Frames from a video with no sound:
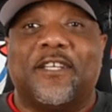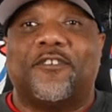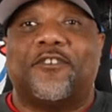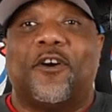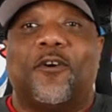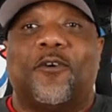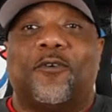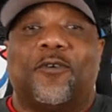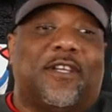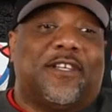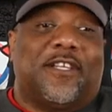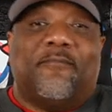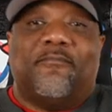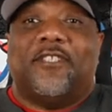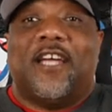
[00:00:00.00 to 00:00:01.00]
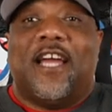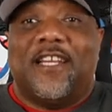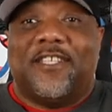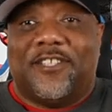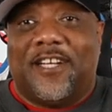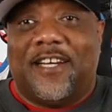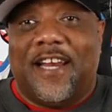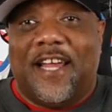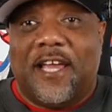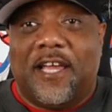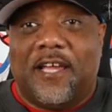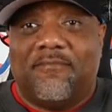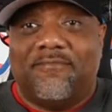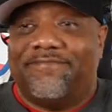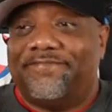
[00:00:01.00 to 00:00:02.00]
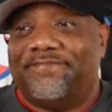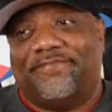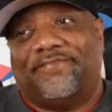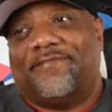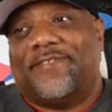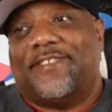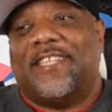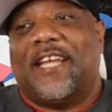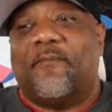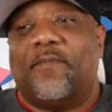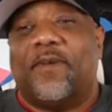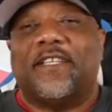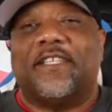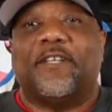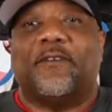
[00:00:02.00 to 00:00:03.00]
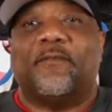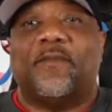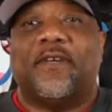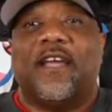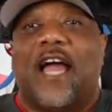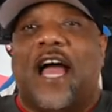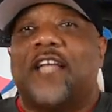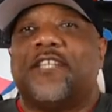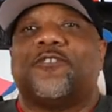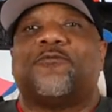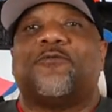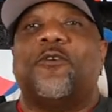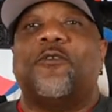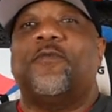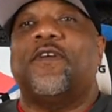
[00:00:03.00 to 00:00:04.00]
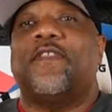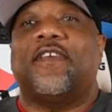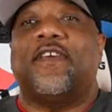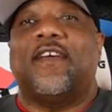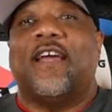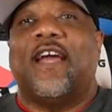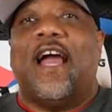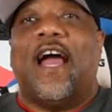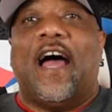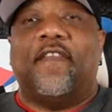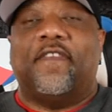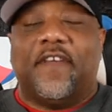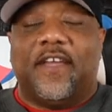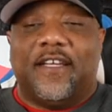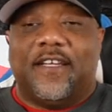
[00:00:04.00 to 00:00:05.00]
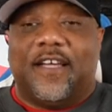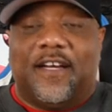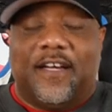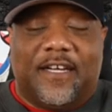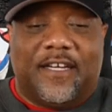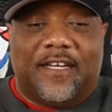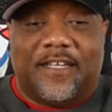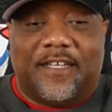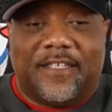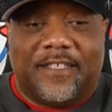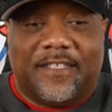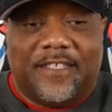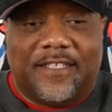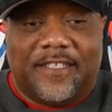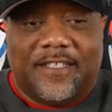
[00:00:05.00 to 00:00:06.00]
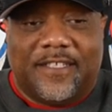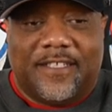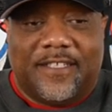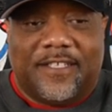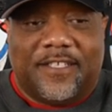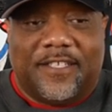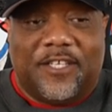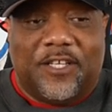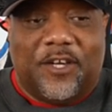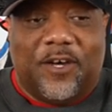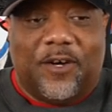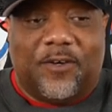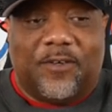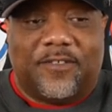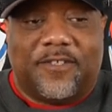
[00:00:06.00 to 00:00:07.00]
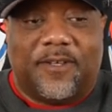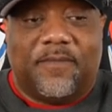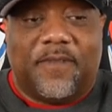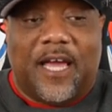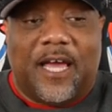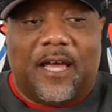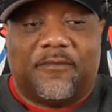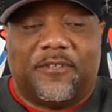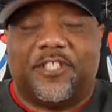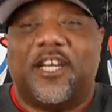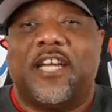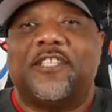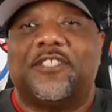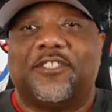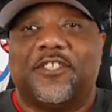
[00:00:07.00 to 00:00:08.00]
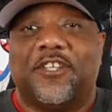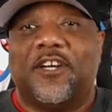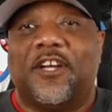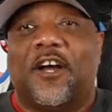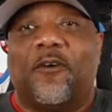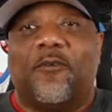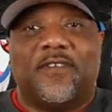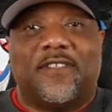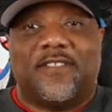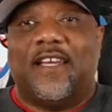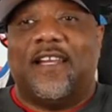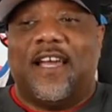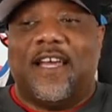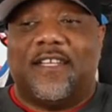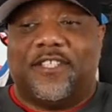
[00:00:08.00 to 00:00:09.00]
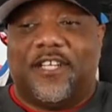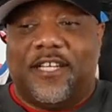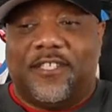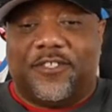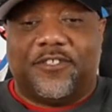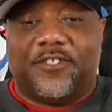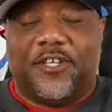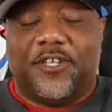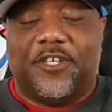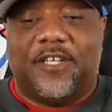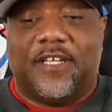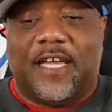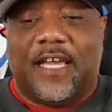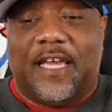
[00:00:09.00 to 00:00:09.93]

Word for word: So them changing their name, not a big deal to me. I just roll with it. I think uh, you know, sometimes change is good. I always say that change is good.